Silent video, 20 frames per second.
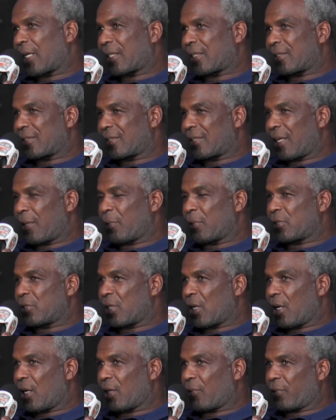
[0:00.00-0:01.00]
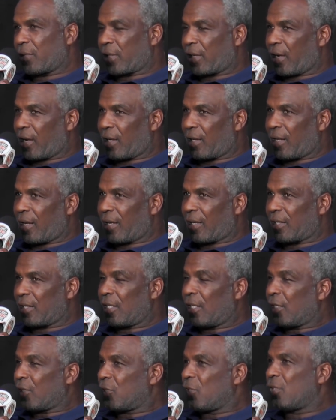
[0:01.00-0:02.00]
can say he was young, went to Carolina.
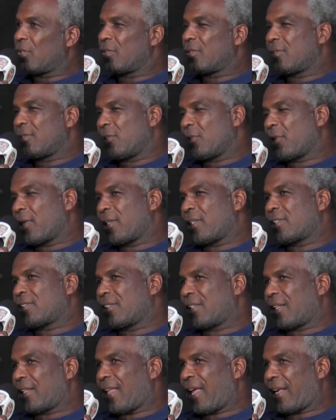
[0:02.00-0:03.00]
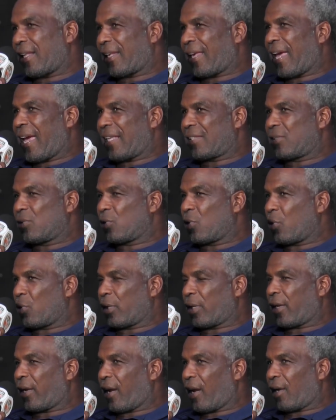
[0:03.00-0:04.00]
You get to see a lot of guys who go
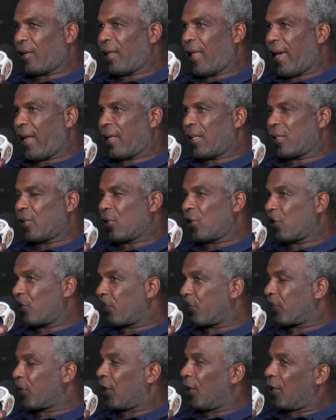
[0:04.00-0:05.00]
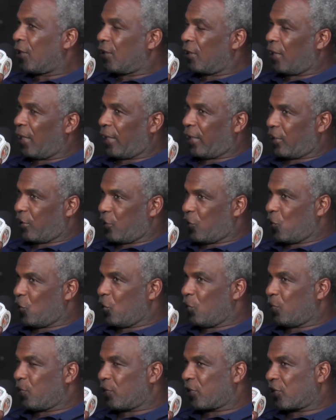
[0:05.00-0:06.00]
to Carolina, them like a
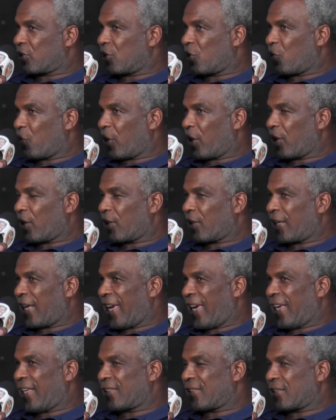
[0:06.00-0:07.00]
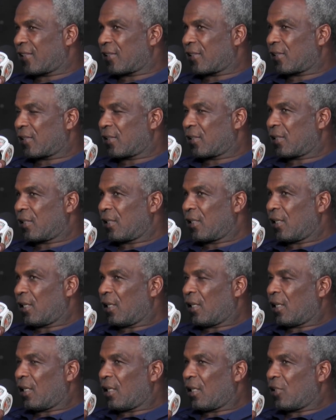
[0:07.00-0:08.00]
Duke or somewhere, Kansas.
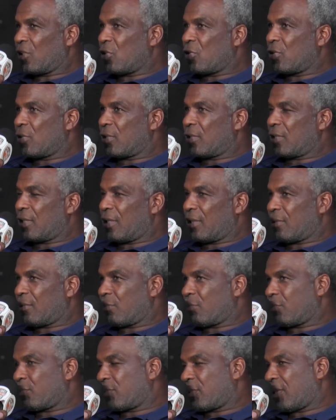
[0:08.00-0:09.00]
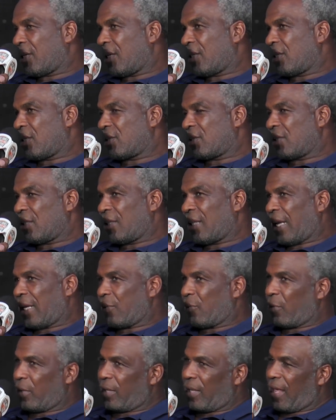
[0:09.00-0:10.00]
You tend to see
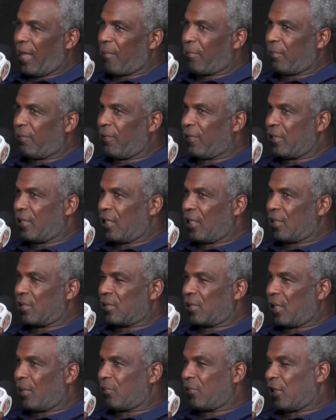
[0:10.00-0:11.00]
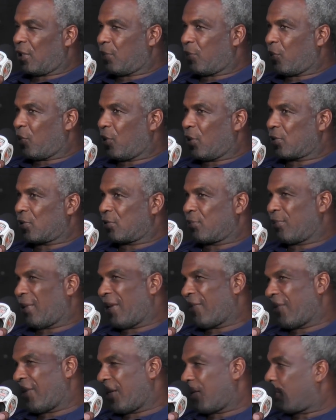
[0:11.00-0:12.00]
they average 15, 17 points,
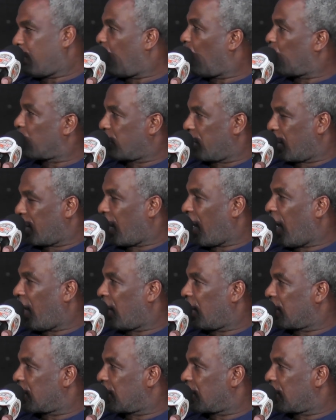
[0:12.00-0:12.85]
maybe at most in college.